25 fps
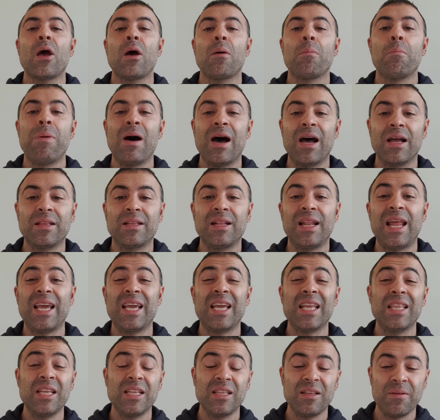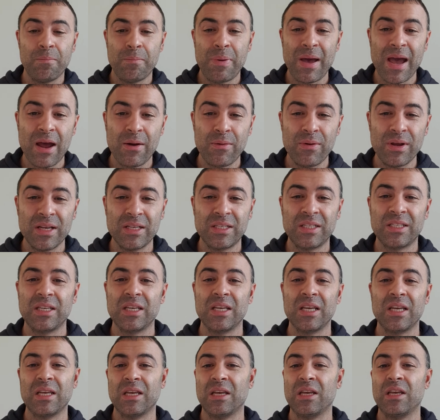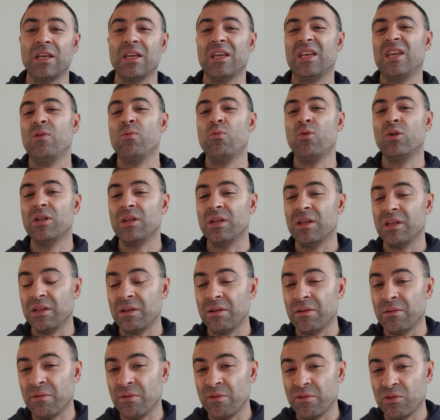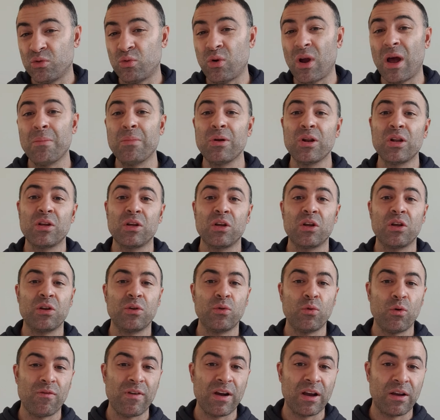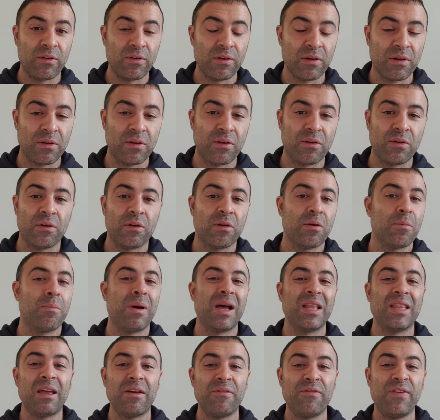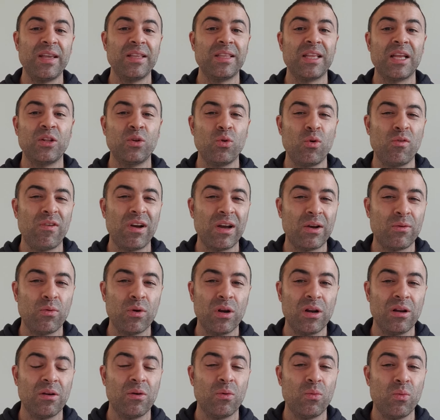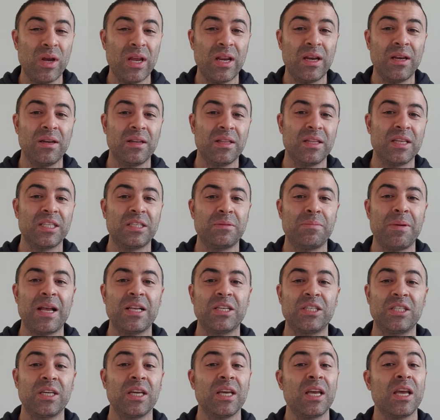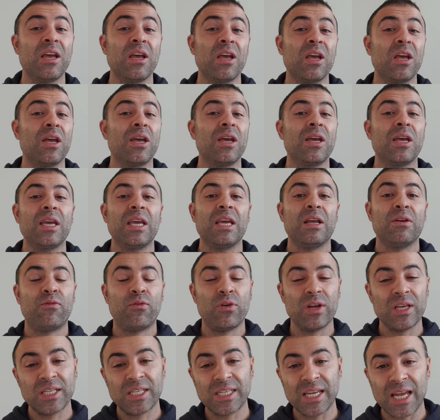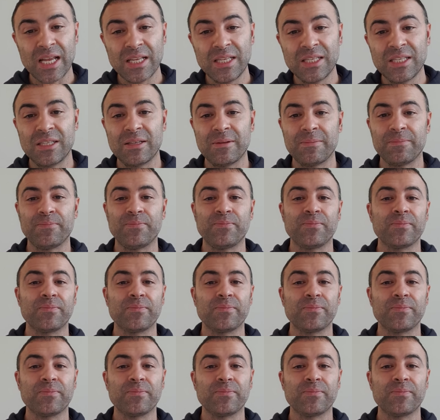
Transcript: But like he did in Paris, he will trouble Novak. But I think that Novak will win this match in 3 sets.